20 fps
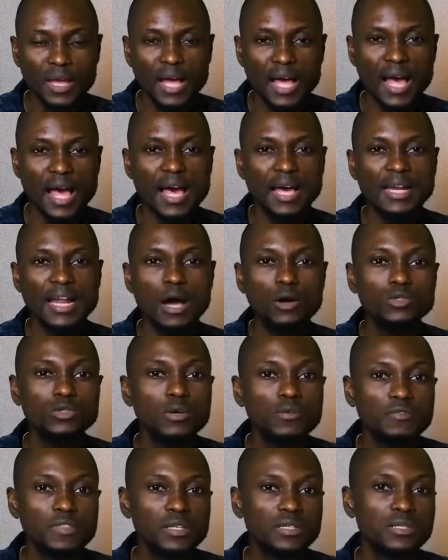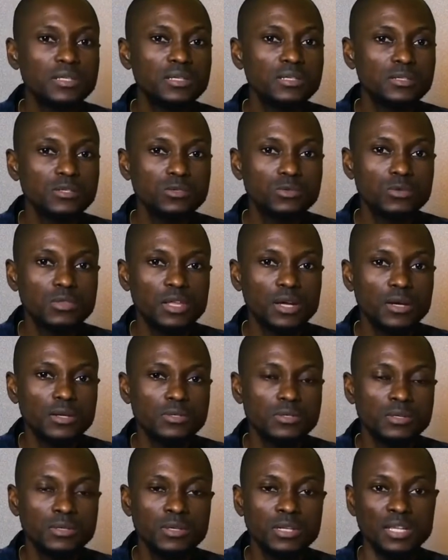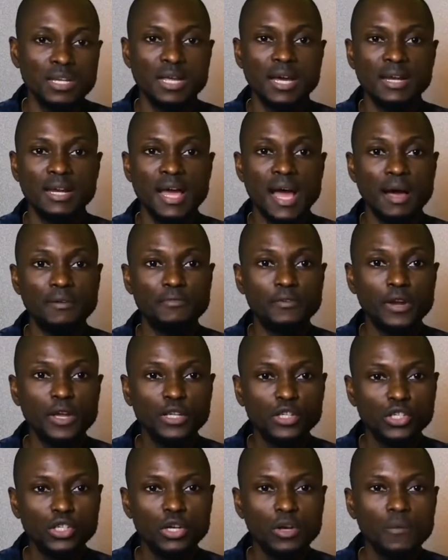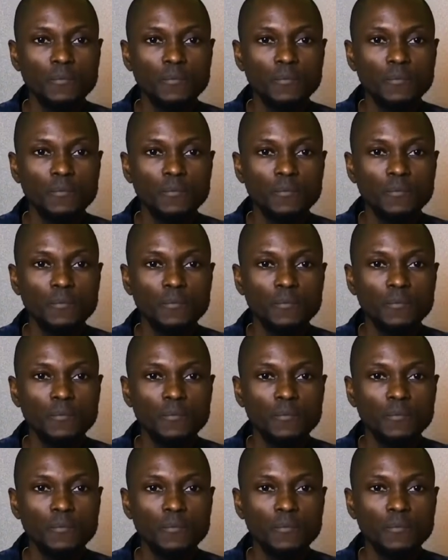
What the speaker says: And out of these 62,000 in an average,